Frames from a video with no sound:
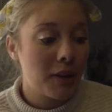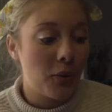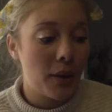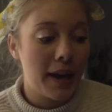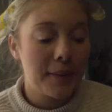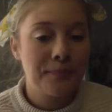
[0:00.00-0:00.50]

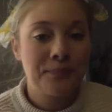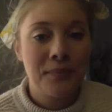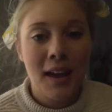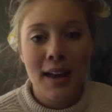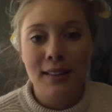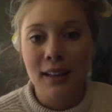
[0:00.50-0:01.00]
Okay,
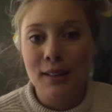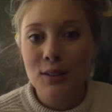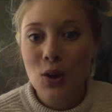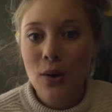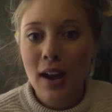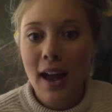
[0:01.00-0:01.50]
let's
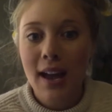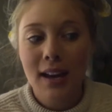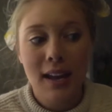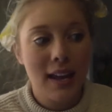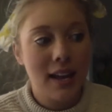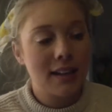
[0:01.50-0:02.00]
go ahead
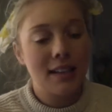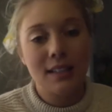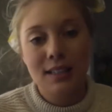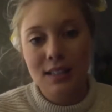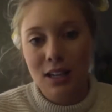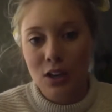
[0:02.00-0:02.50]
and
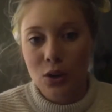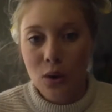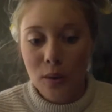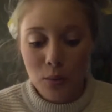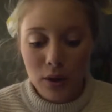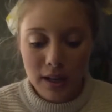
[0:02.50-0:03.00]
continue our
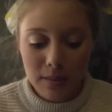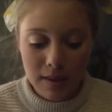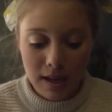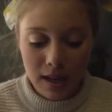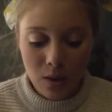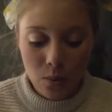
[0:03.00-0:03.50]
morning
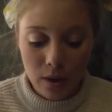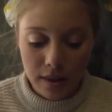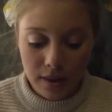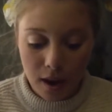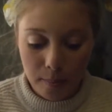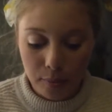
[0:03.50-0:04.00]
meeting with
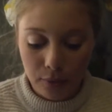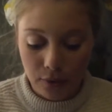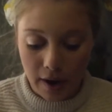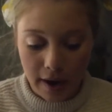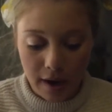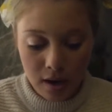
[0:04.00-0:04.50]

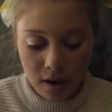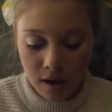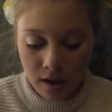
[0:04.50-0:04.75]
prayer.